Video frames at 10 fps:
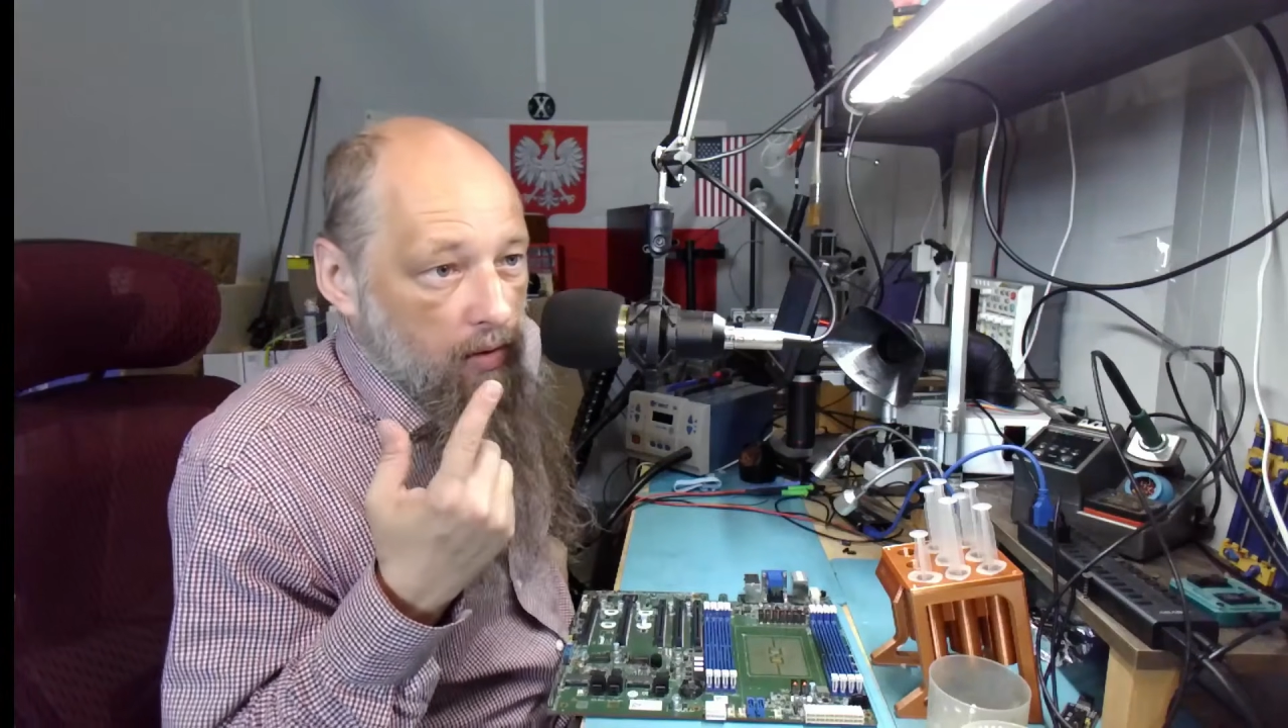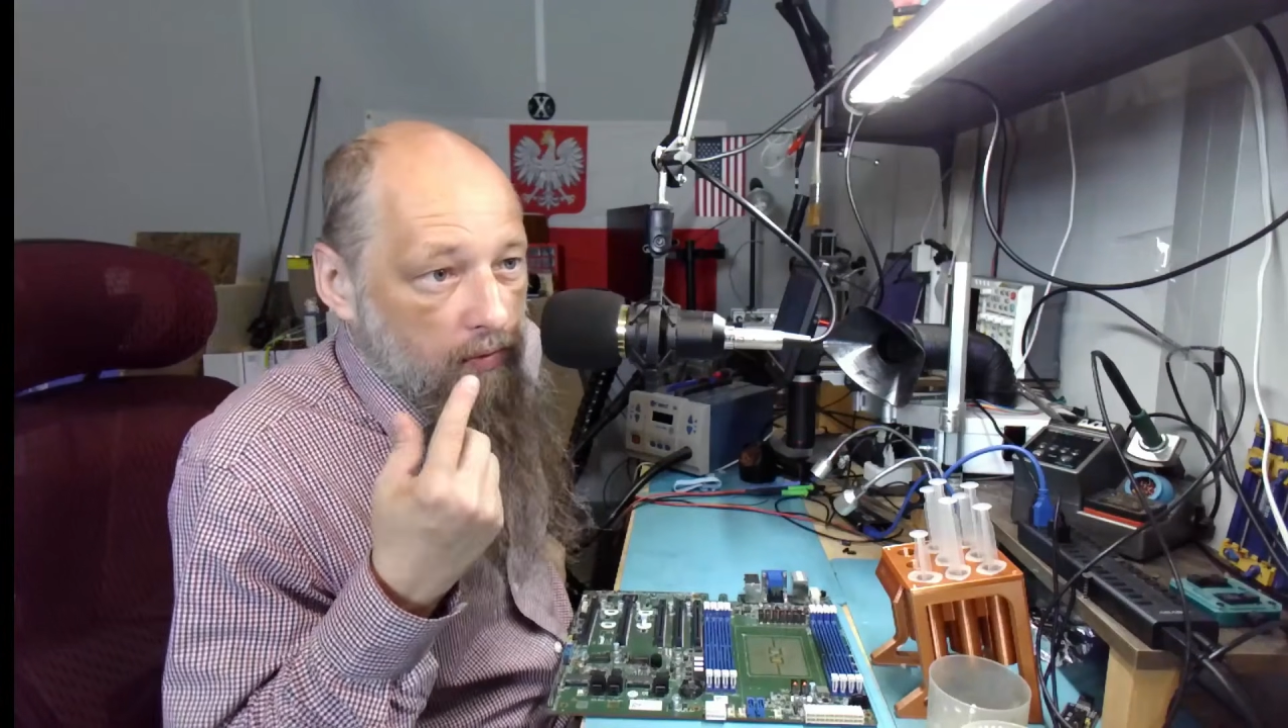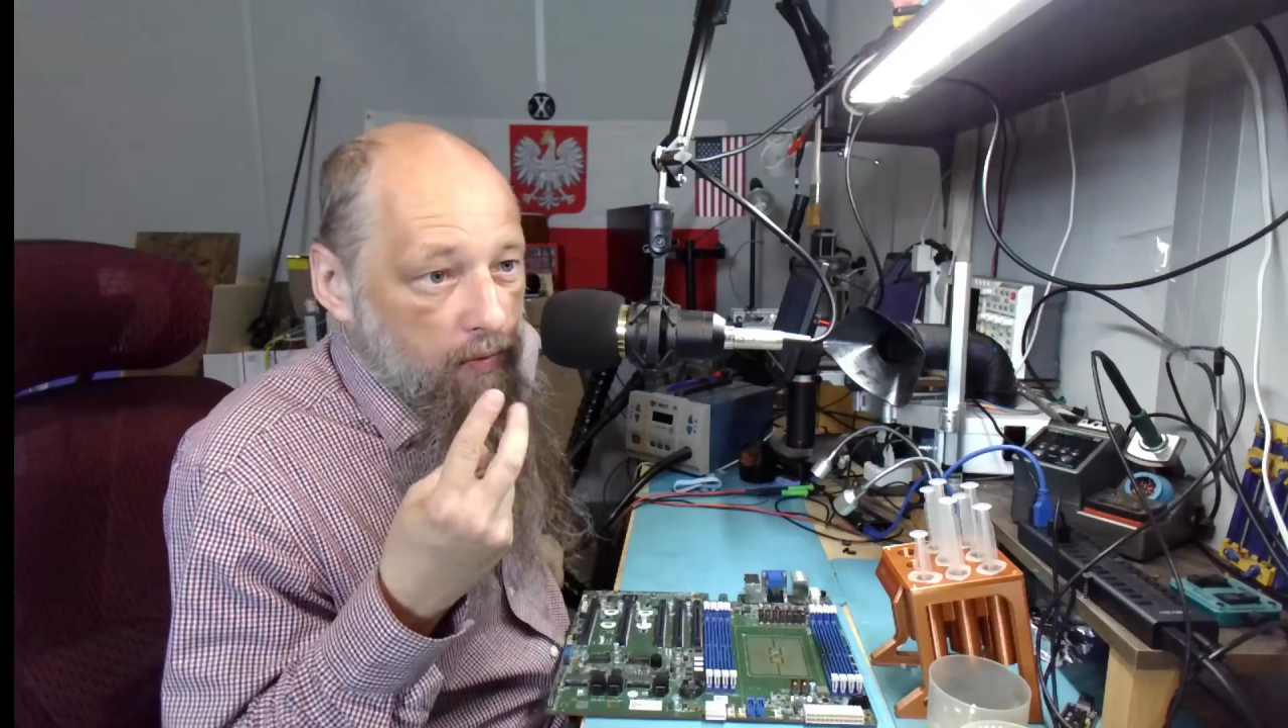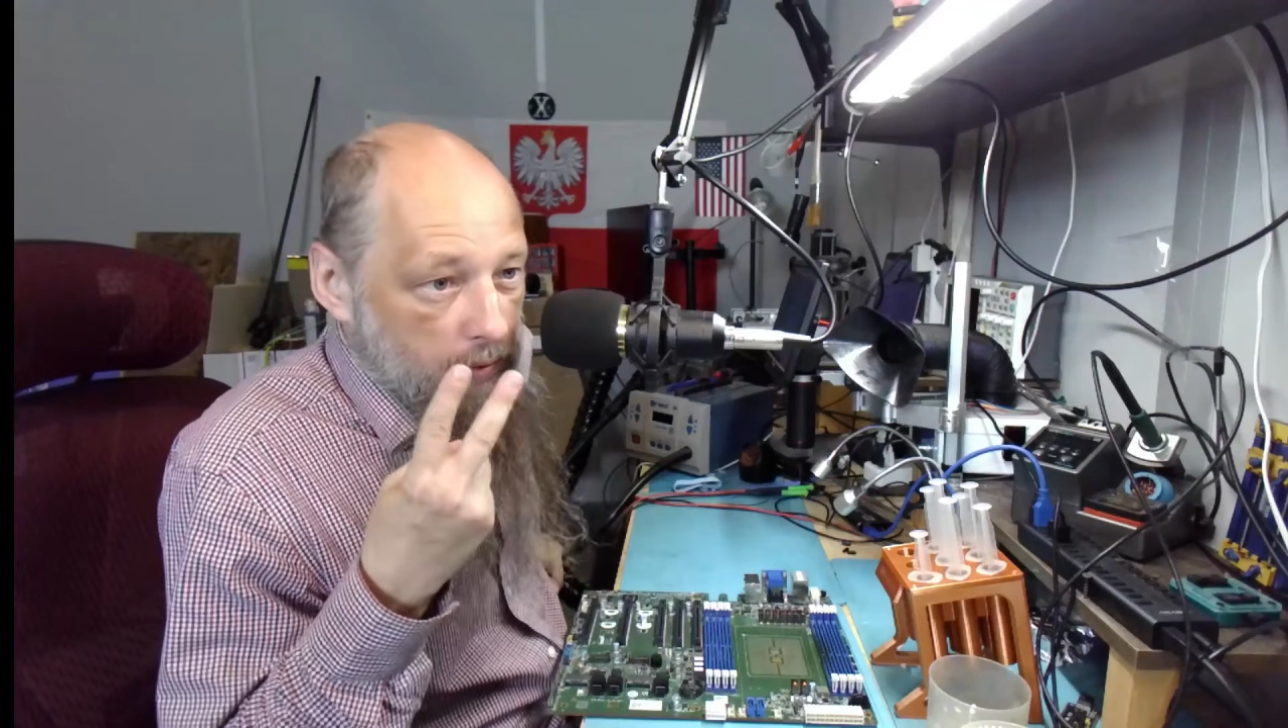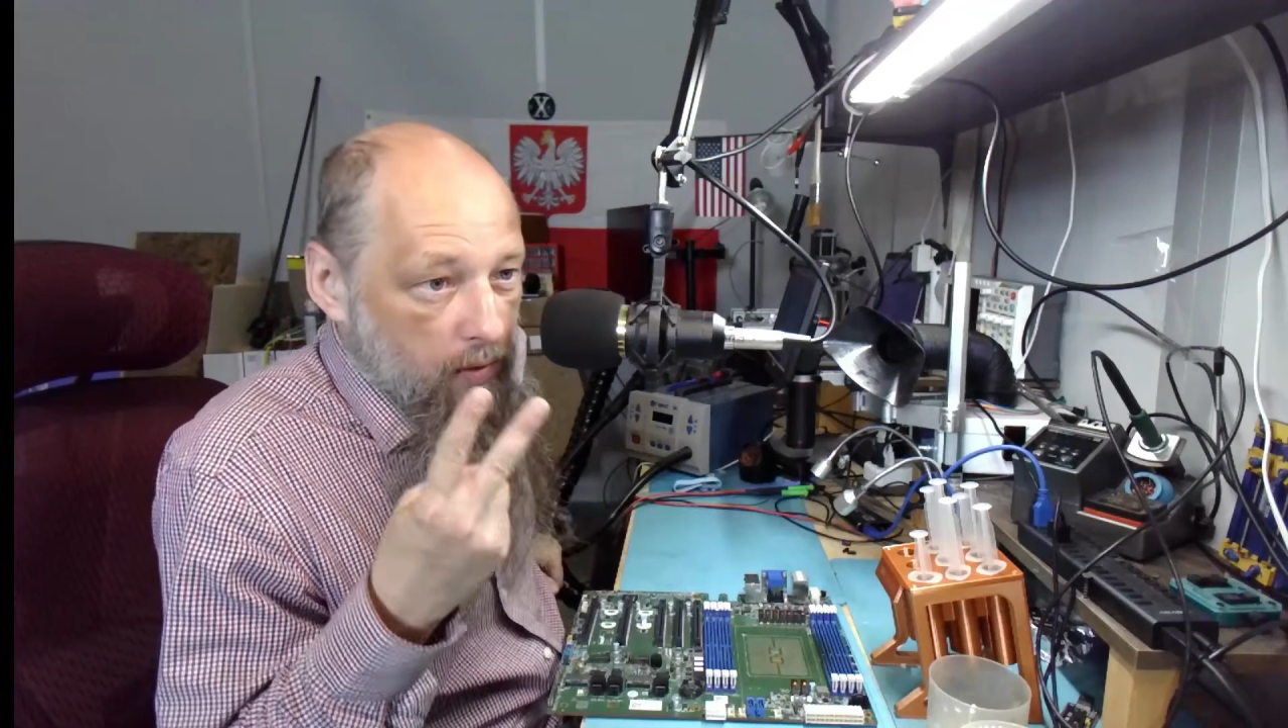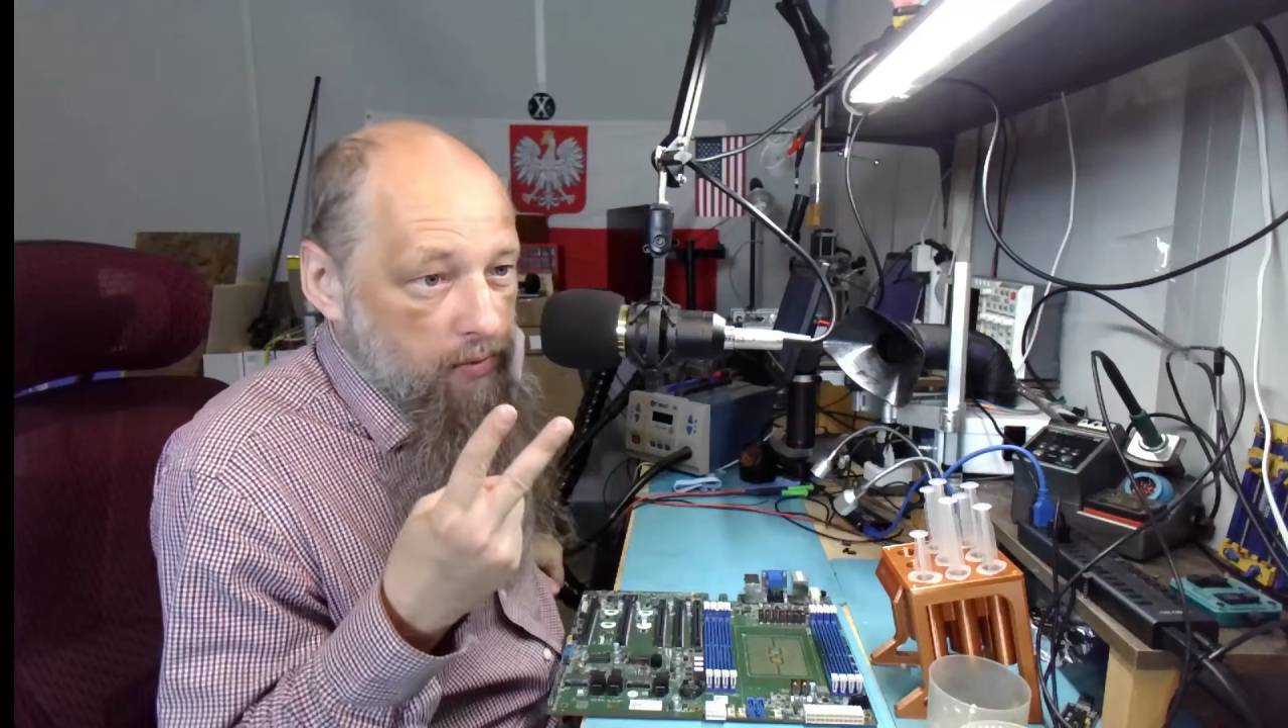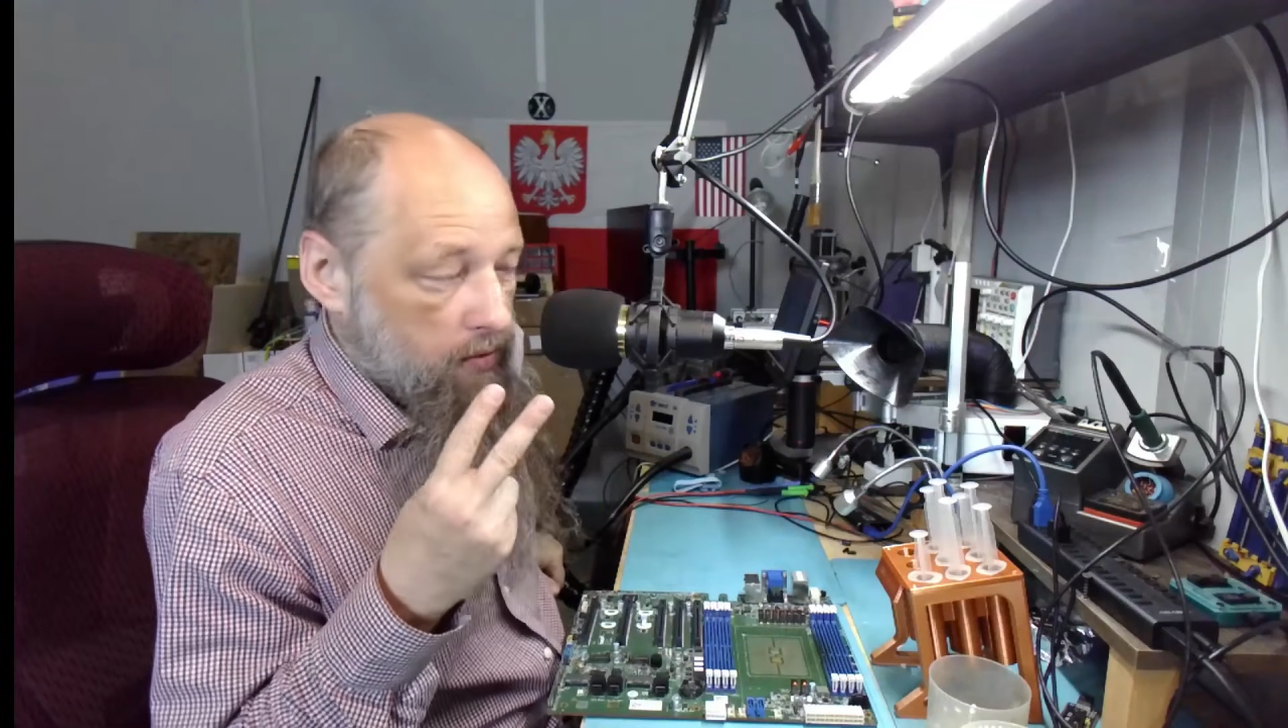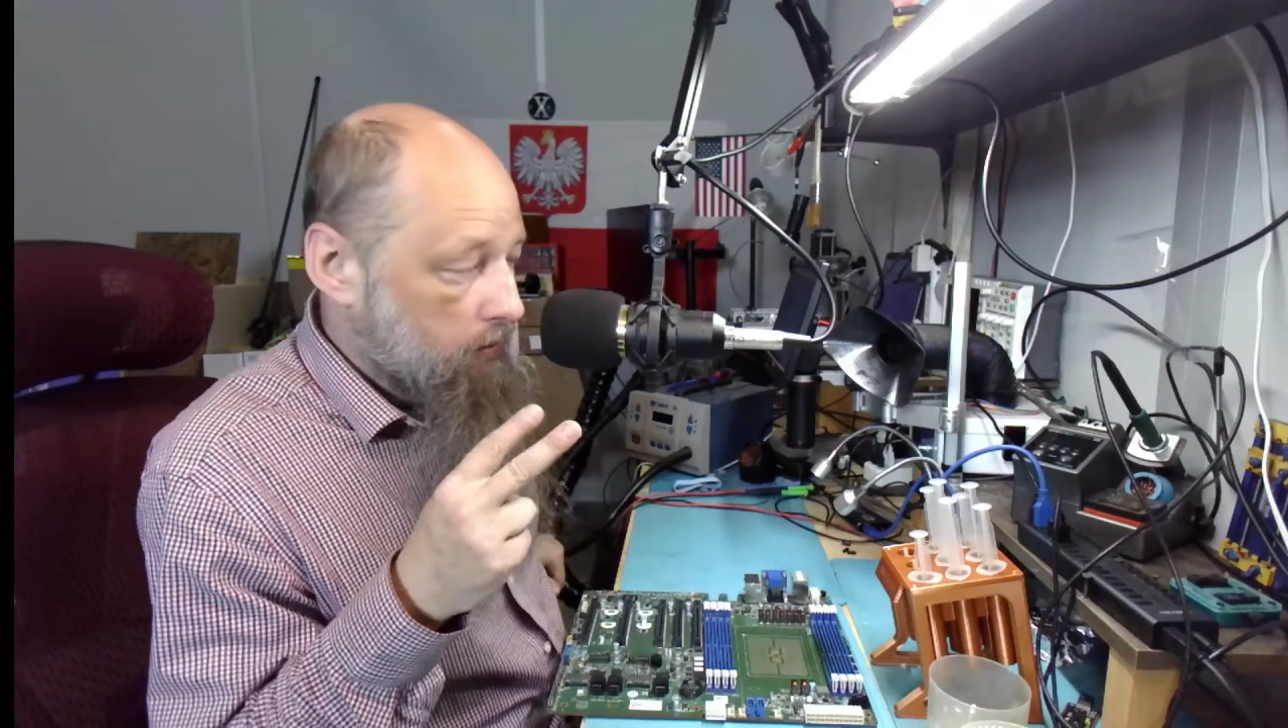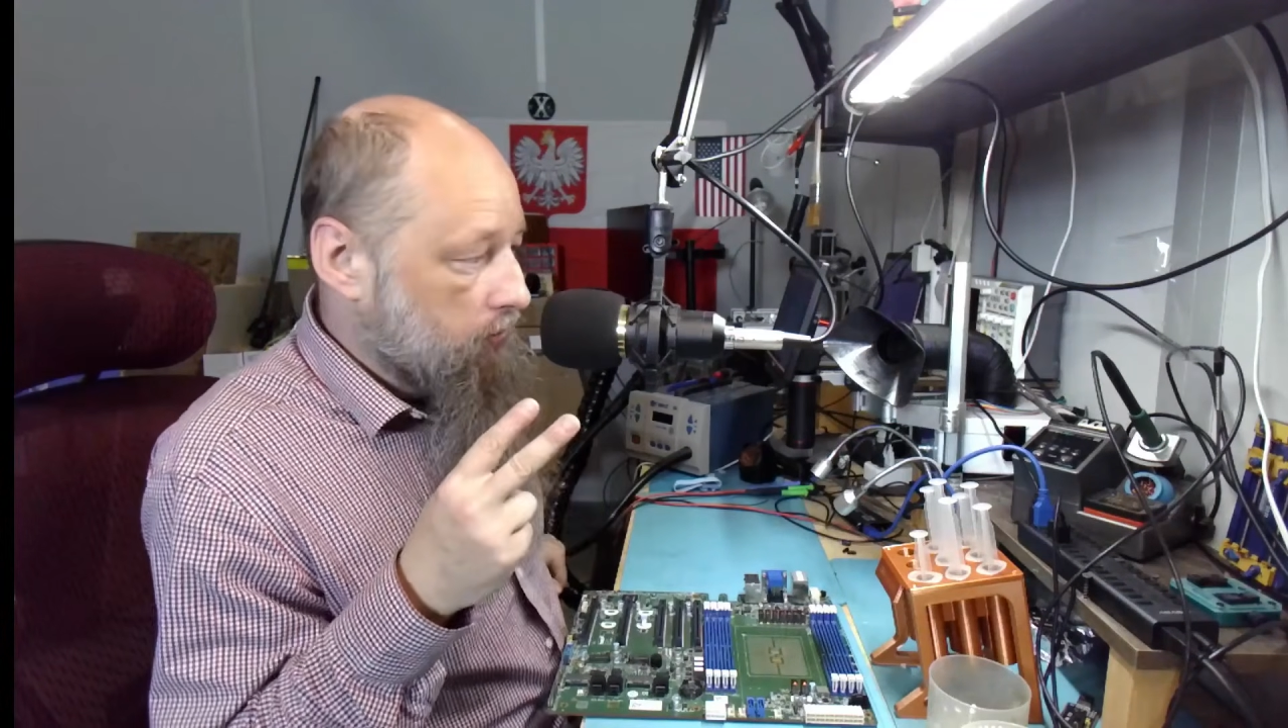for those two